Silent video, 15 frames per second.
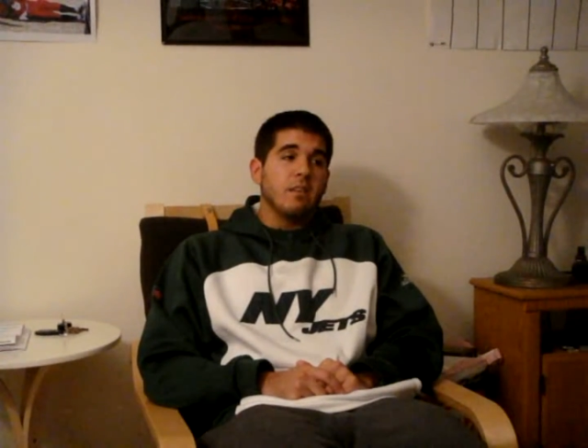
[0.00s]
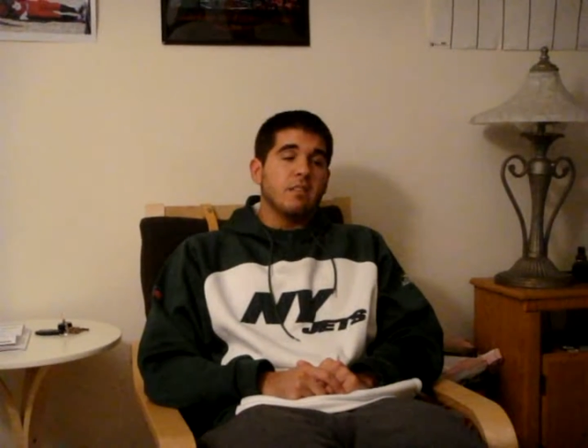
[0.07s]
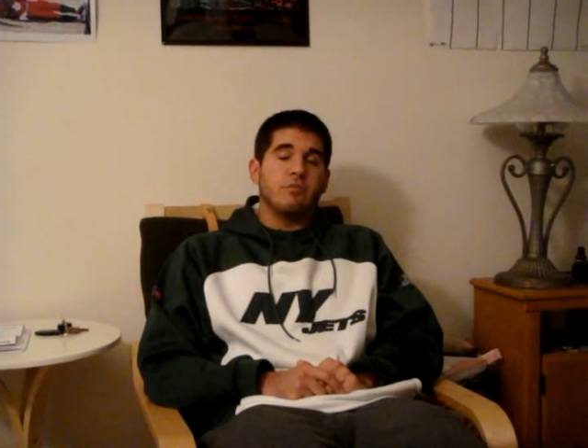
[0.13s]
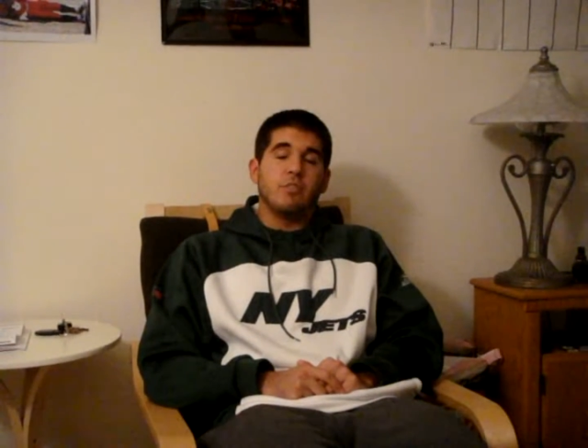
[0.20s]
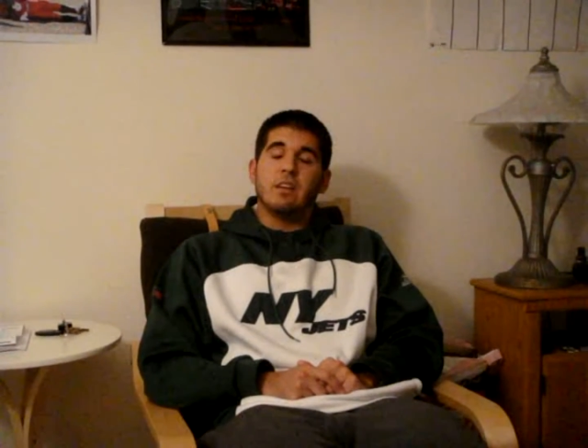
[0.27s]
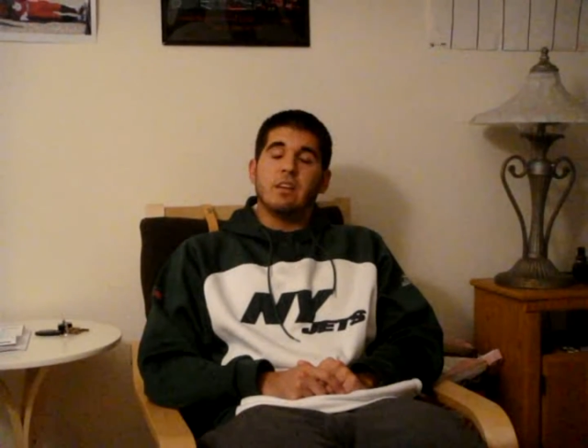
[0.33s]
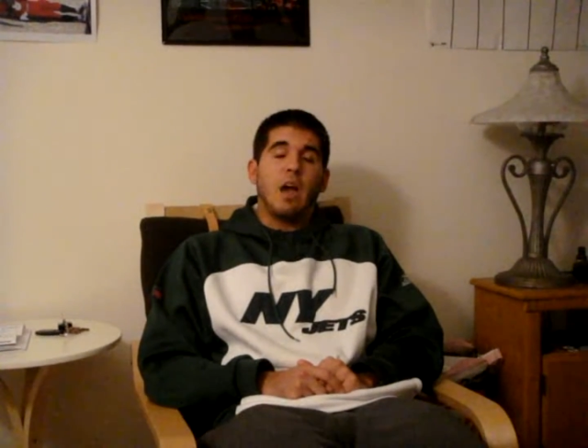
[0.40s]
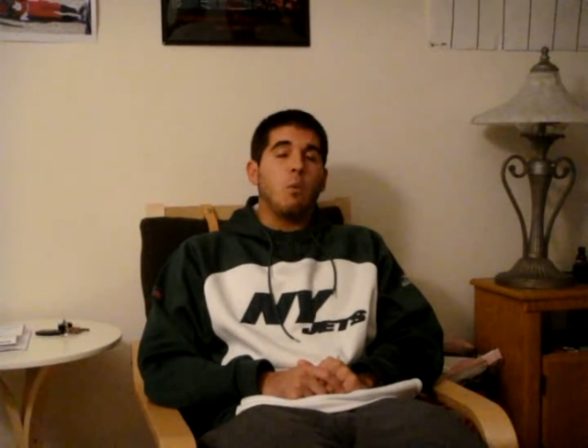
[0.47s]

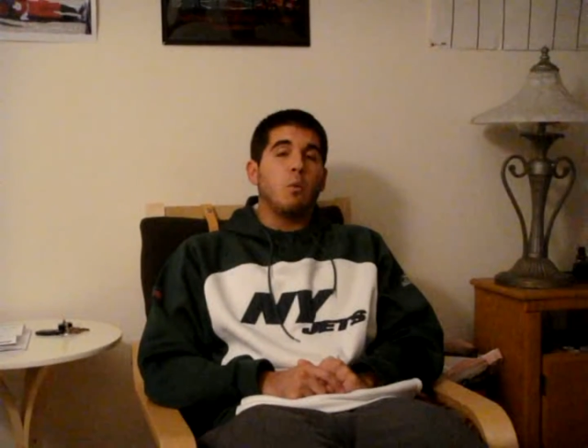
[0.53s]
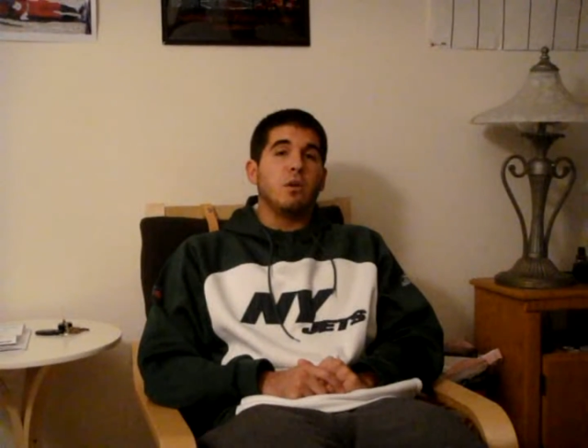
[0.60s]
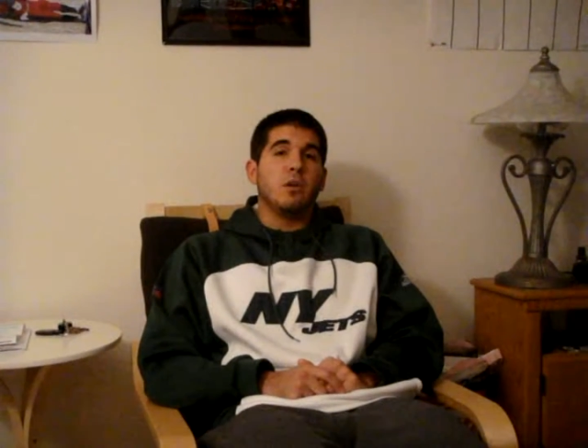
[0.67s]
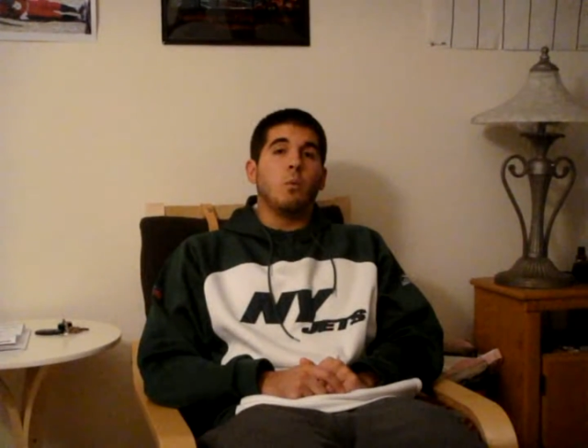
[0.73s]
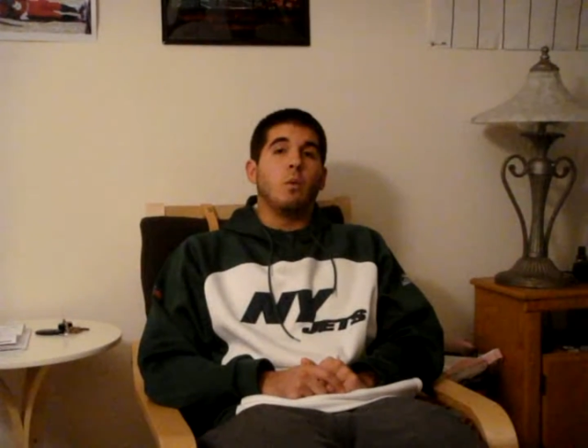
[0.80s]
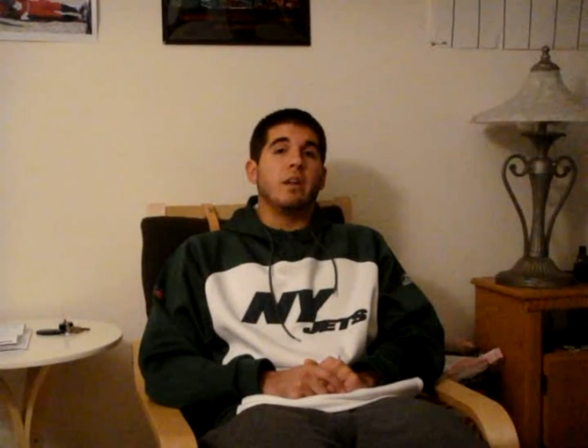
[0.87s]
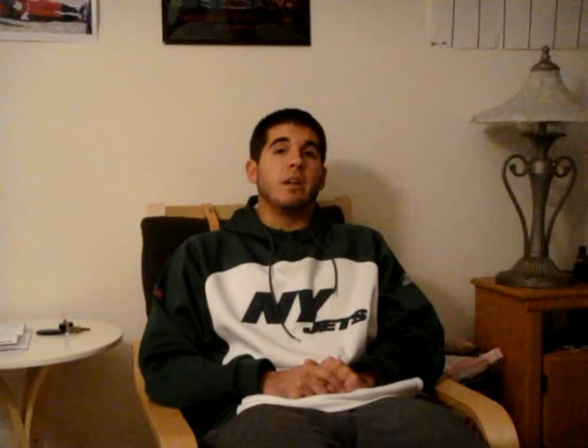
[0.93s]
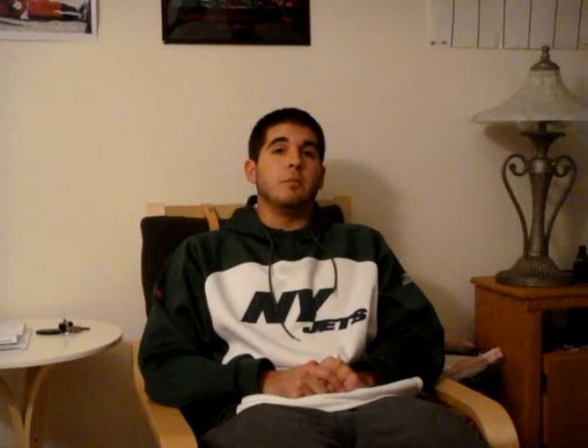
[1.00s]
it's really not where
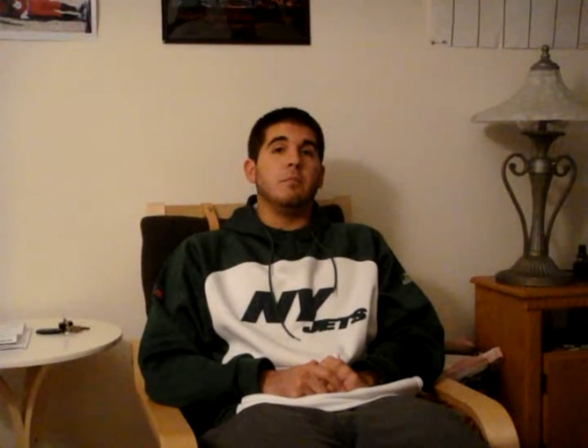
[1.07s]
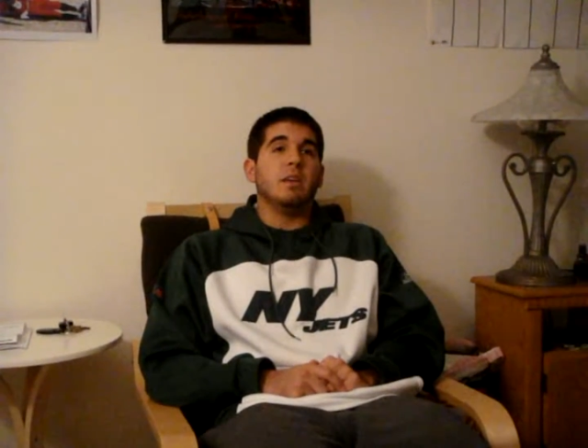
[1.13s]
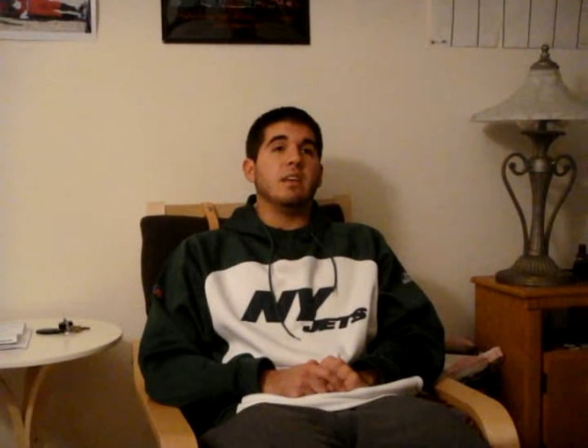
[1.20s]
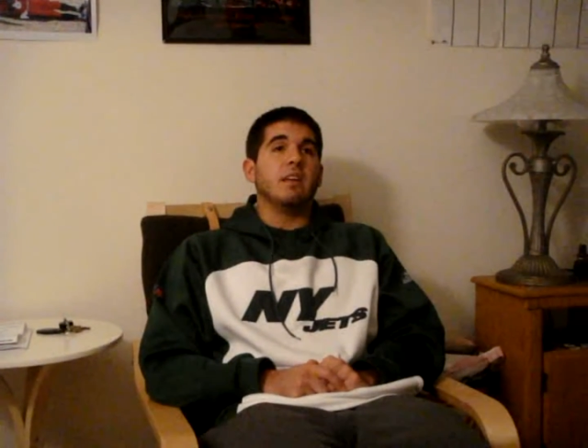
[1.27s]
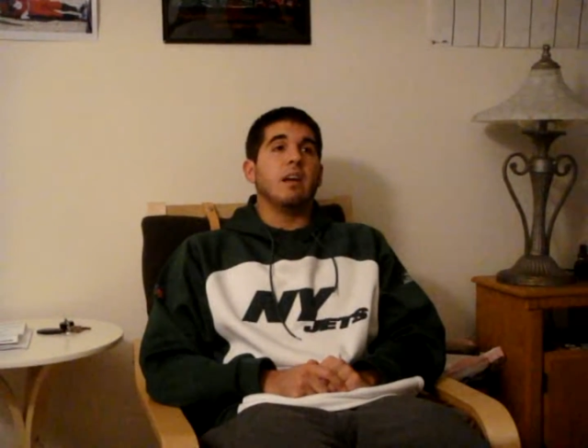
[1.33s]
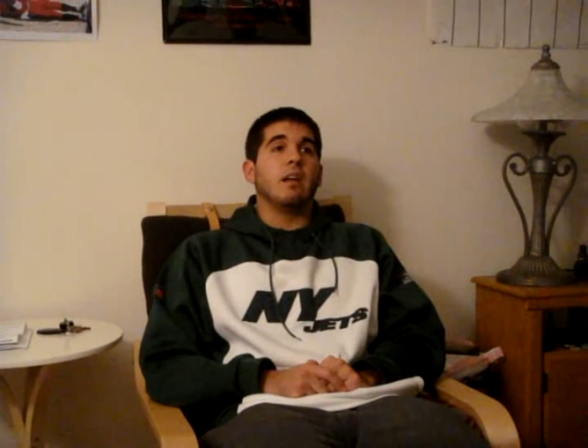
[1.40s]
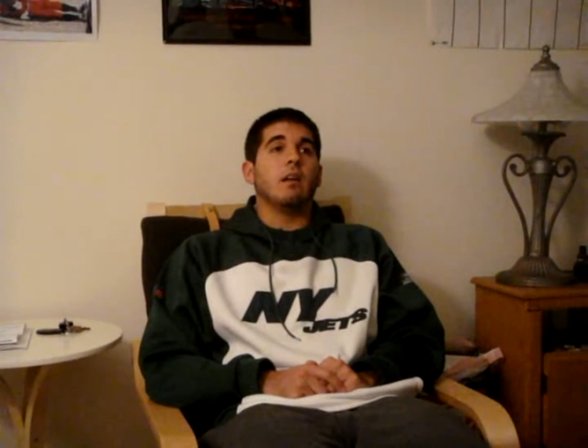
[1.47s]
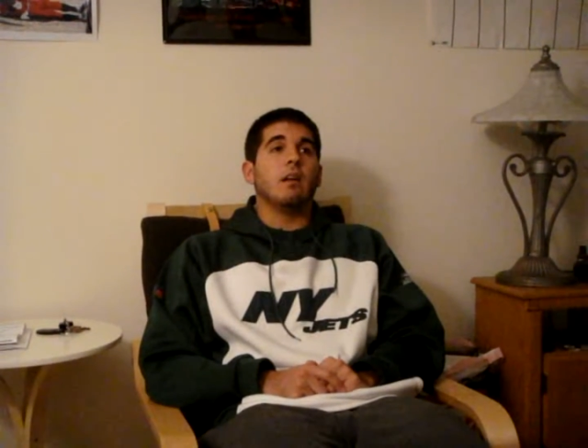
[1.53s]
you want it to
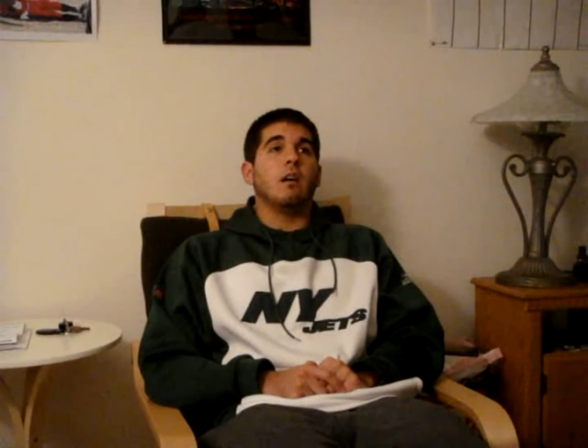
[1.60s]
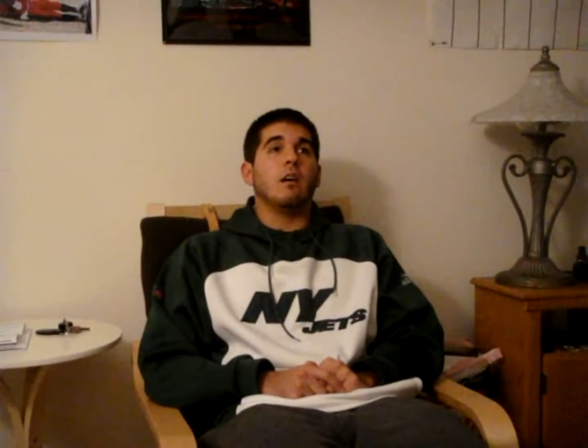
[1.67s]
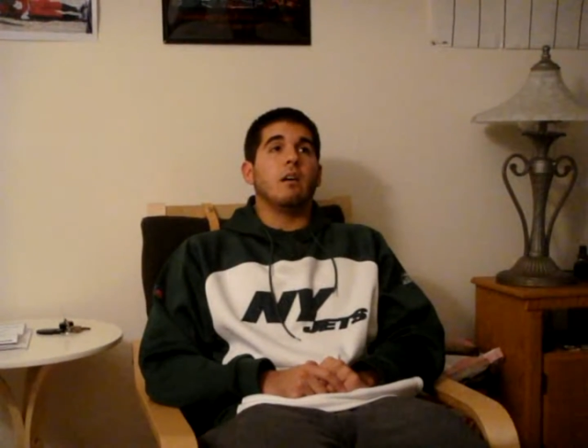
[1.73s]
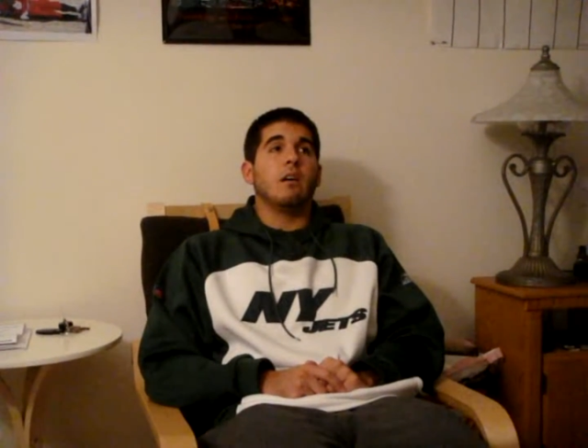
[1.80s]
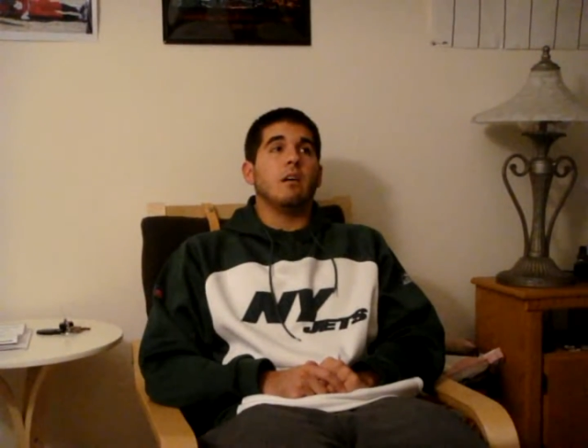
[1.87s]
be yet.